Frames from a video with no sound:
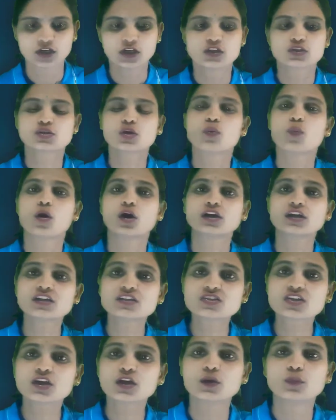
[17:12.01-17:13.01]
So what is
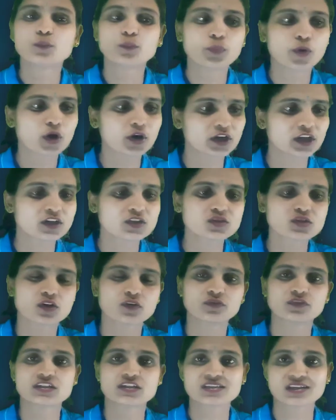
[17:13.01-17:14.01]
the importance
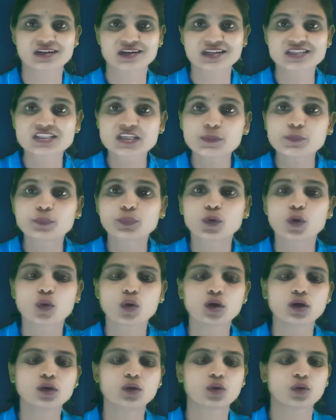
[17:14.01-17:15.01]
of this
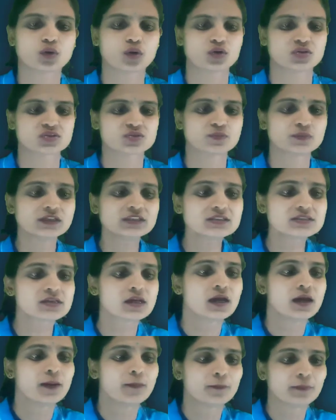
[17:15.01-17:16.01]
reciprocal cross? Means
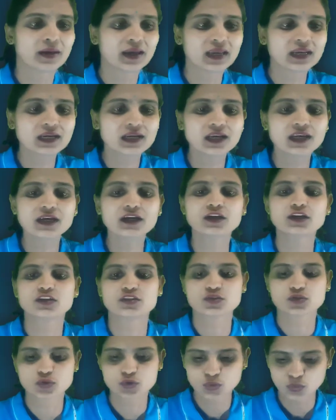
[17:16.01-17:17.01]
mainly it
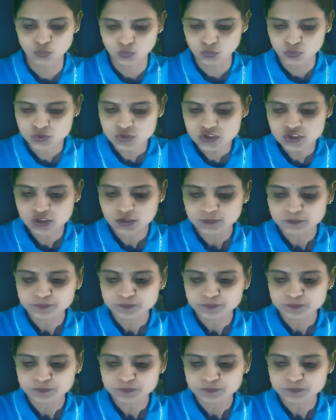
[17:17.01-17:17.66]
is used